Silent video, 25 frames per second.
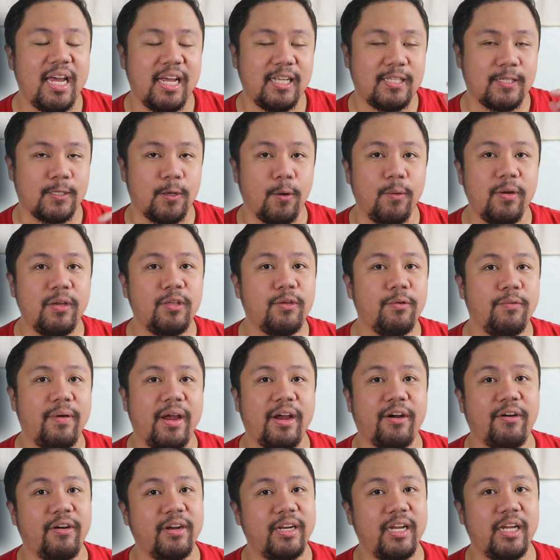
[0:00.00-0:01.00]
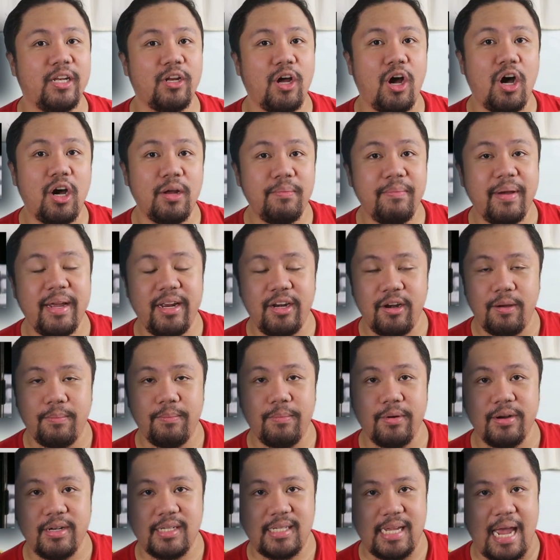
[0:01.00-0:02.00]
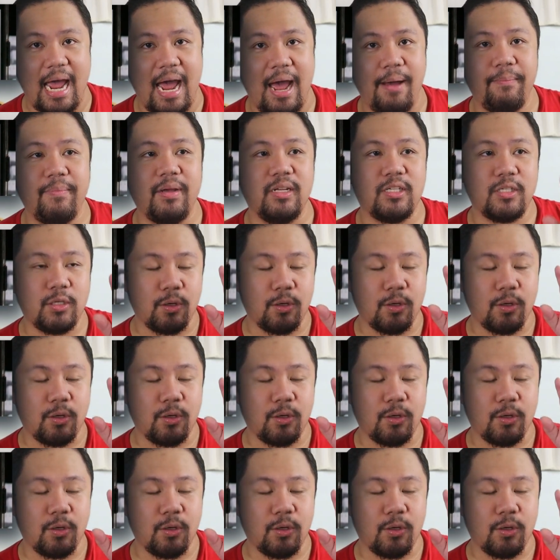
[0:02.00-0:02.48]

it's going to record it on my Numbers app.